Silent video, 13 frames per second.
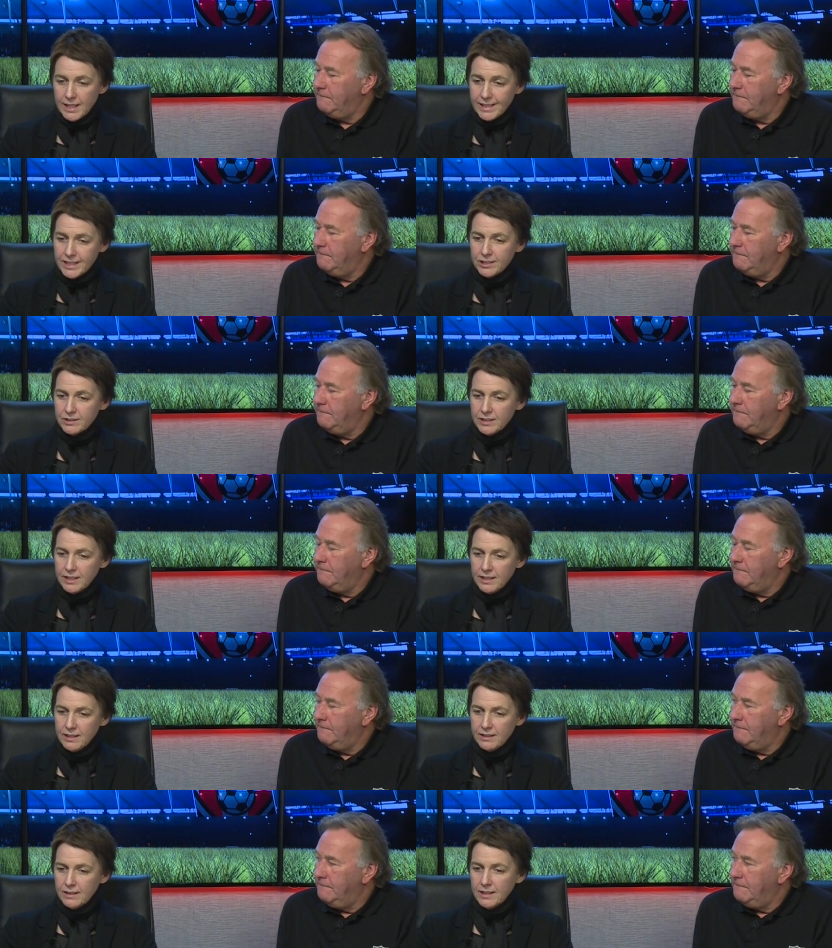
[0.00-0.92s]
Speaker 1: And
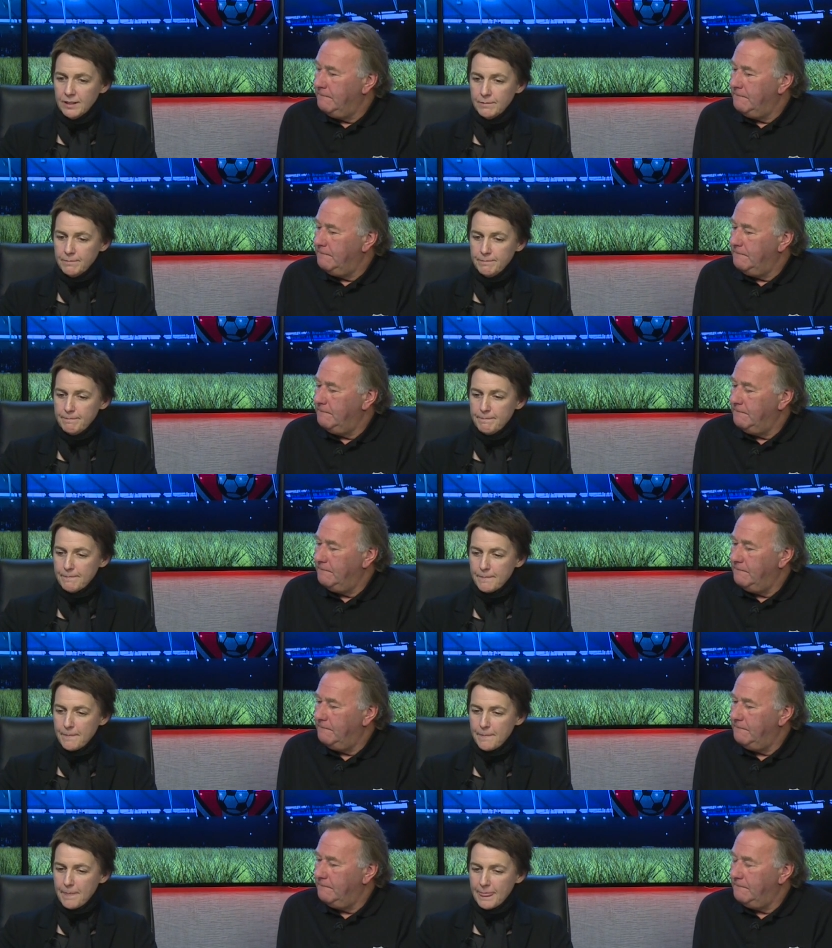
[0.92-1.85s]
actually, um,
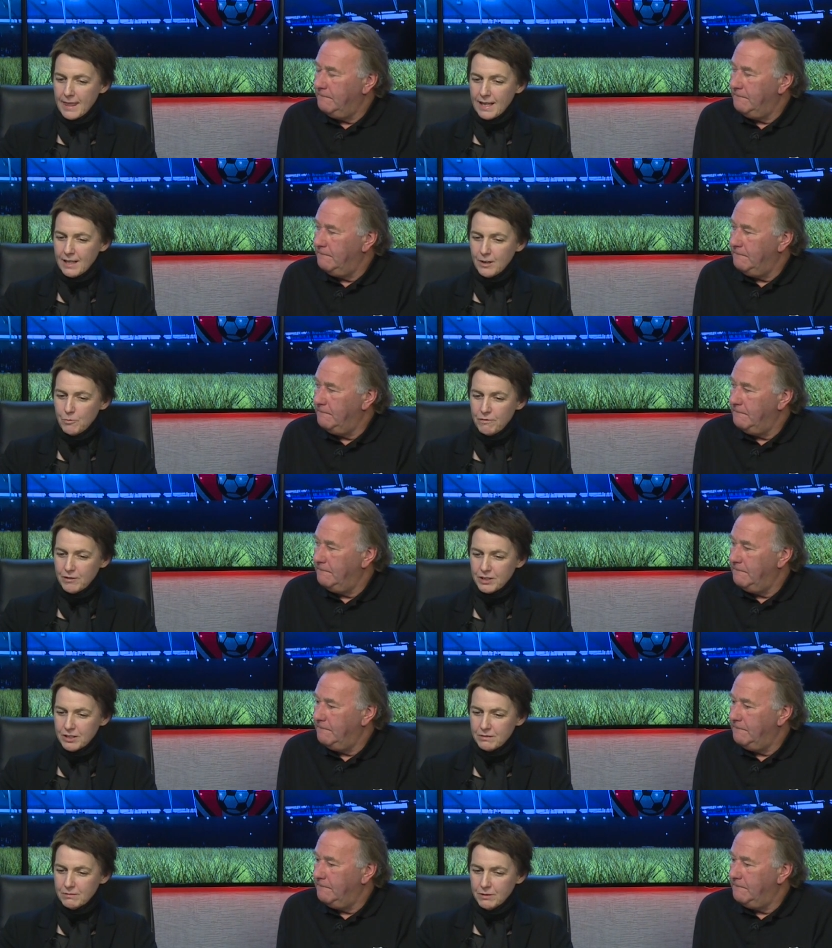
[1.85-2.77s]
we've
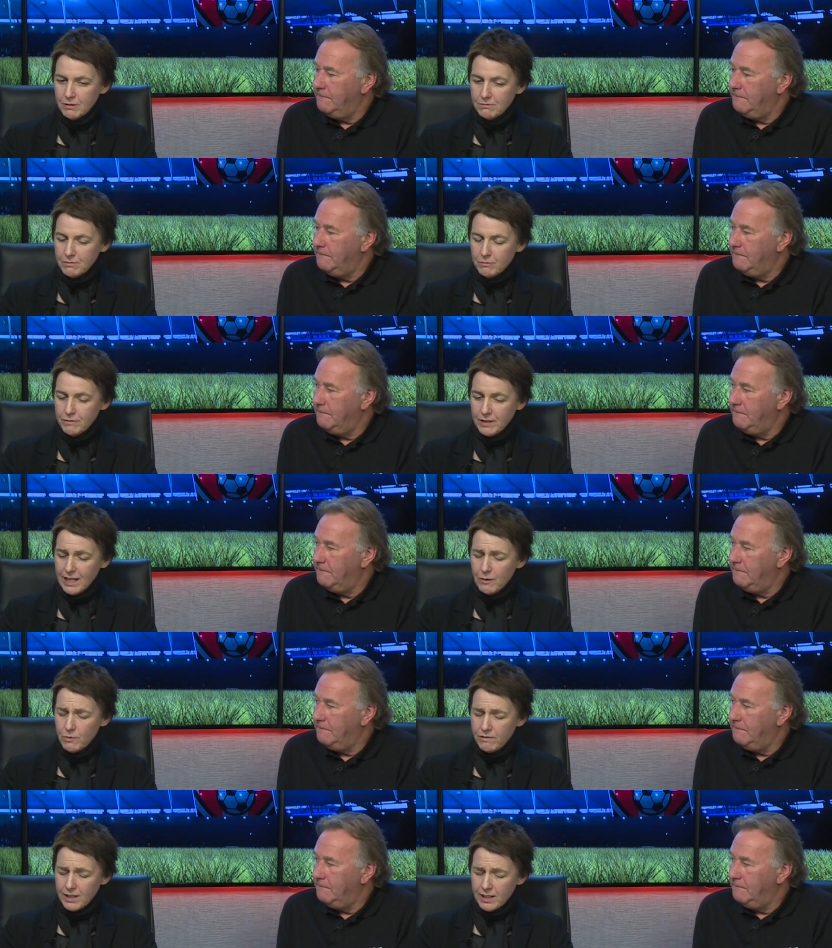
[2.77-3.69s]
got we've
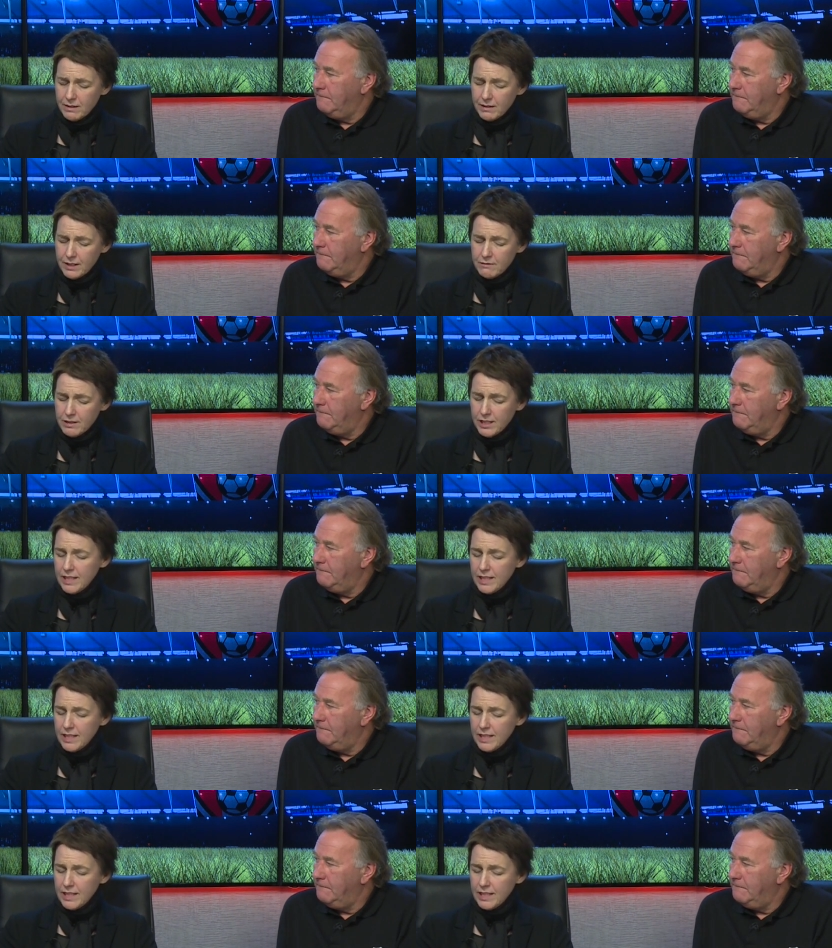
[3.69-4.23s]
we've got a